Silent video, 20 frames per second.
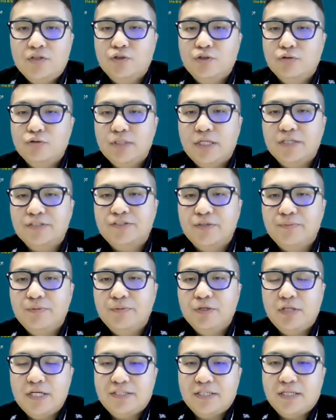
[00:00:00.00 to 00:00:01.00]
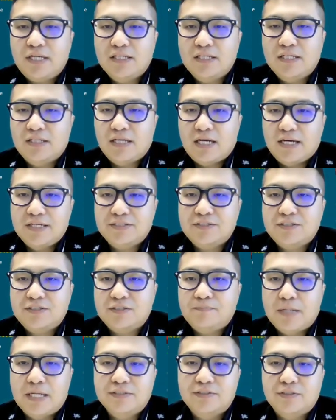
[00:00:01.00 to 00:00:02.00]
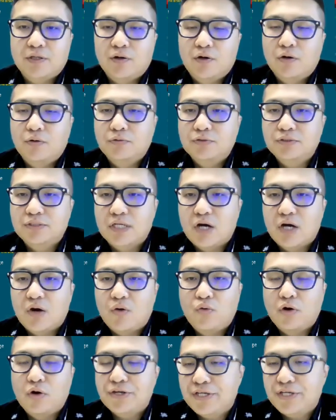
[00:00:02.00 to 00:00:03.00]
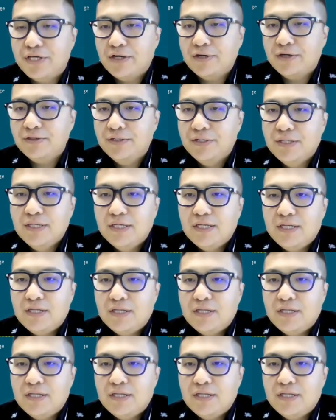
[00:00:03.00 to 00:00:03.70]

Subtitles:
Through the simulation analysis based on the whole year,